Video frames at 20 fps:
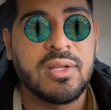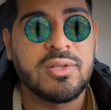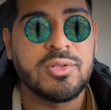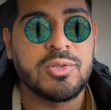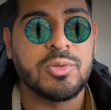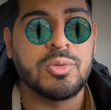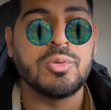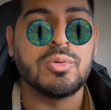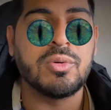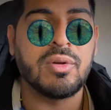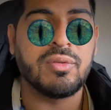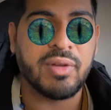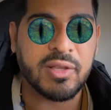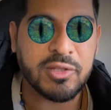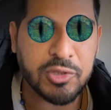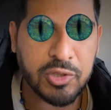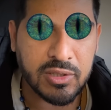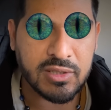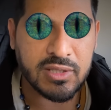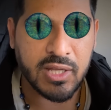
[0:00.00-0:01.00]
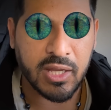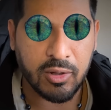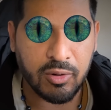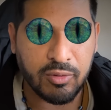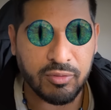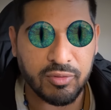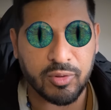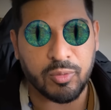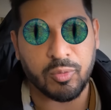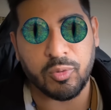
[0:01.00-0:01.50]
To eventually take
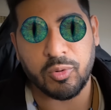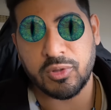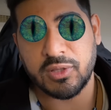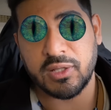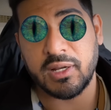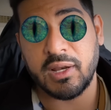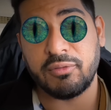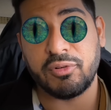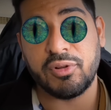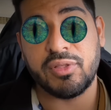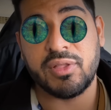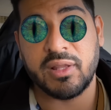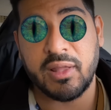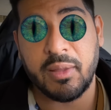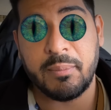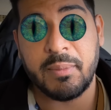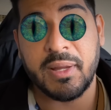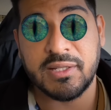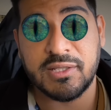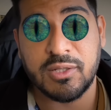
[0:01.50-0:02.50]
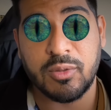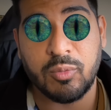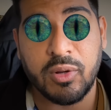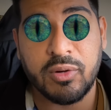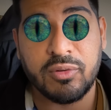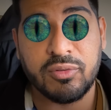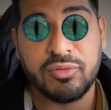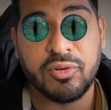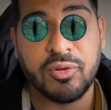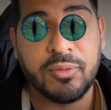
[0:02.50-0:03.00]
over the world and everything that makes it
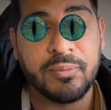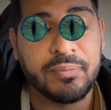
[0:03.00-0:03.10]
wonderful.